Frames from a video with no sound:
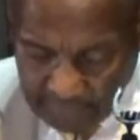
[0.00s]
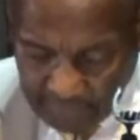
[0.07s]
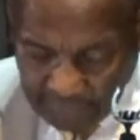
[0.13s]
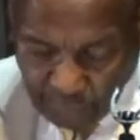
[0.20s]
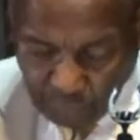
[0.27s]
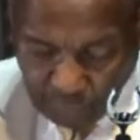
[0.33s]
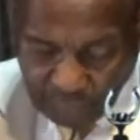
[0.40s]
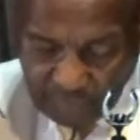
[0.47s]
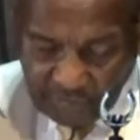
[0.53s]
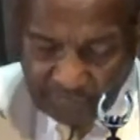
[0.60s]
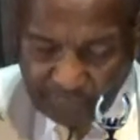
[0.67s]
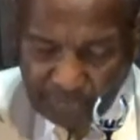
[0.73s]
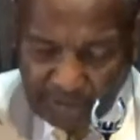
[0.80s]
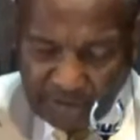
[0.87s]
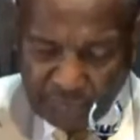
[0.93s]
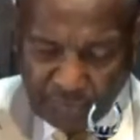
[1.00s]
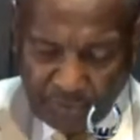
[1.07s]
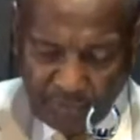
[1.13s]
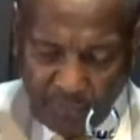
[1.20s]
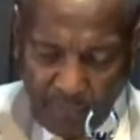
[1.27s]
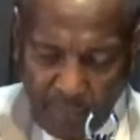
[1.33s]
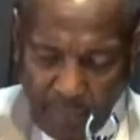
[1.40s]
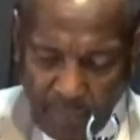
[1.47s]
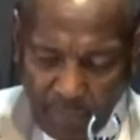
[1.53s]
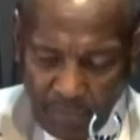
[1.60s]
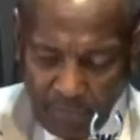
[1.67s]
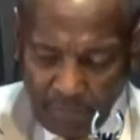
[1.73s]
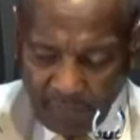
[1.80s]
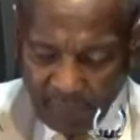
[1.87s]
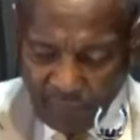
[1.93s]
This was her punishment
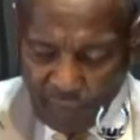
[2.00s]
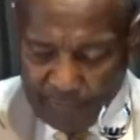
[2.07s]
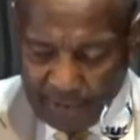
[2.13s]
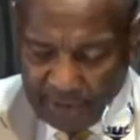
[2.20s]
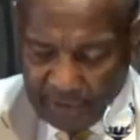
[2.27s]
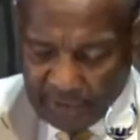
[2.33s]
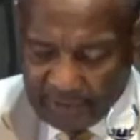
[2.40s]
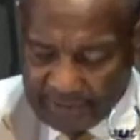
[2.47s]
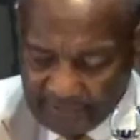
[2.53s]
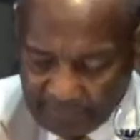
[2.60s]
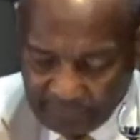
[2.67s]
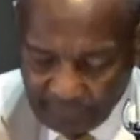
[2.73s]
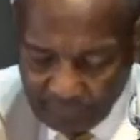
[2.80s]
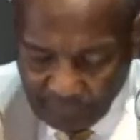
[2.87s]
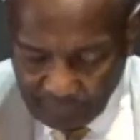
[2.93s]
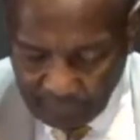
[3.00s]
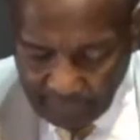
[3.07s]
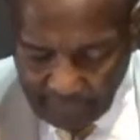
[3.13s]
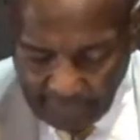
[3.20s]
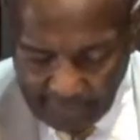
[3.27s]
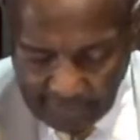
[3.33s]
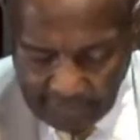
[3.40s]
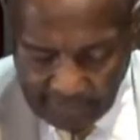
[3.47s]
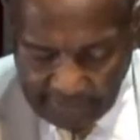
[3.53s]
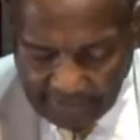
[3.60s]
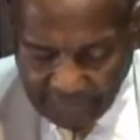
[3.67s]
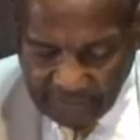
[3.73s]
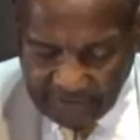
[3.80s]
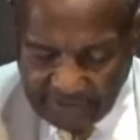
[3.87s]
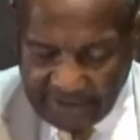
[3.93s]
for apparently
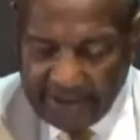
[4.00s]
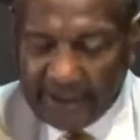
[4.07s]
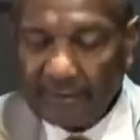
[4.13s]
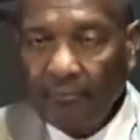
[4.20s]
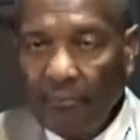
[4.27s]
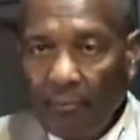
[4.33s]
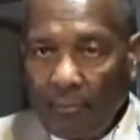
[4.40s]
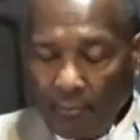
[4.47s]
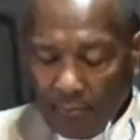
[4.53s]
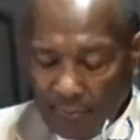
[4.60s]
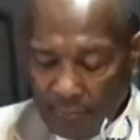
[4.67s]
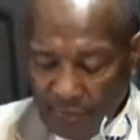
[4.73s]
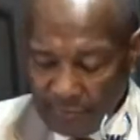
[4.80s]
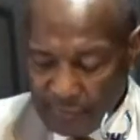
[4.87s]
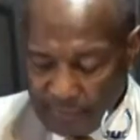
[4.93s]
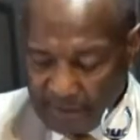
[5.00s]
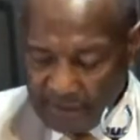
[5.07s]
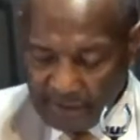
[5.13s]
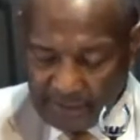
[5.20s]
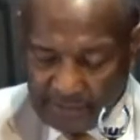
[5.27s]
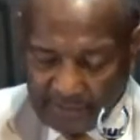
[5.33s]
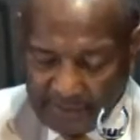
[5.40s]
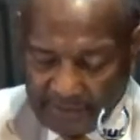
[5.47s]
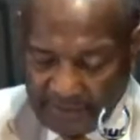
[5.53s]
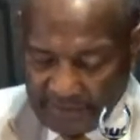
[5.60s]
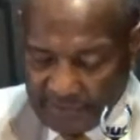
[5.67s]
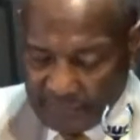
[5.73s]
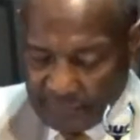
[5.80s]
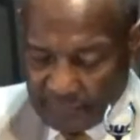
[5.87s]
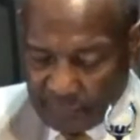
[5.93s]
instigating the rebellion
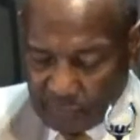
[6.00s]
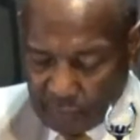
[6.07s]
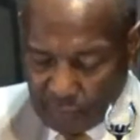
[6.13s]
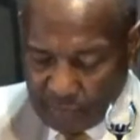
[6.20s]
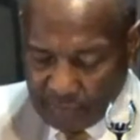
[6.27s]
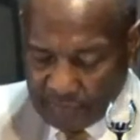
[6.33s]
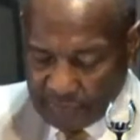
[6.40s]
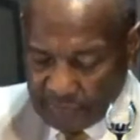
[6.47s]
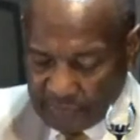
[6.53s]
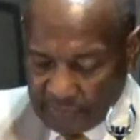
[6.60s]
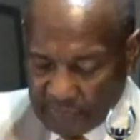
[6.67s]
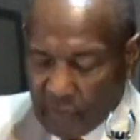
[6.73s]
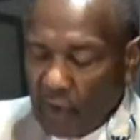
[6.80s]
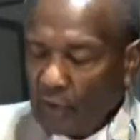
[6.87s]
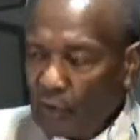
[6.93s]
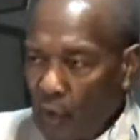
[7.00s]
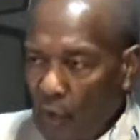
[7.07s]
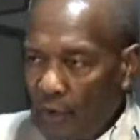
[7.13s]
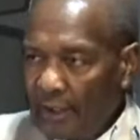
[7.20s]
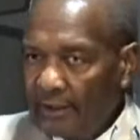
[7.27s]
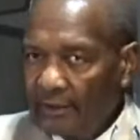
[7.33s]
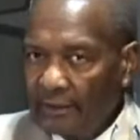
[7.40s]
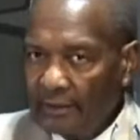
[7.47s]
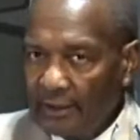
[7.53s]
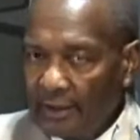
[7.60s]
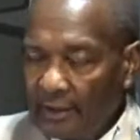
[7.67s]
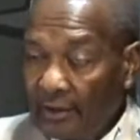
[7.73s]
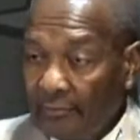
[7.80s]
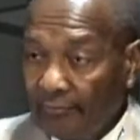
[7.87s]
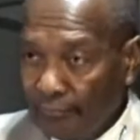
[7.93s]
against the Lord's anointed
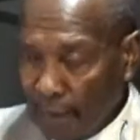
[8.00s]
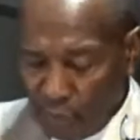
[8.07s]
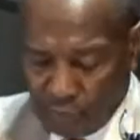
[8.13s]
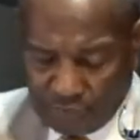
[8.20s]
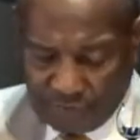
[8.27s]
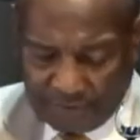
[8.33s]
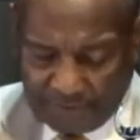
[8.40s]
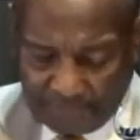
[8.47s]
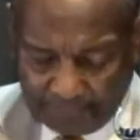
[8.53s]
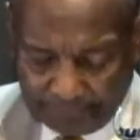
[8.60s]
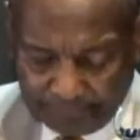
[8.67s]
leader, Moses.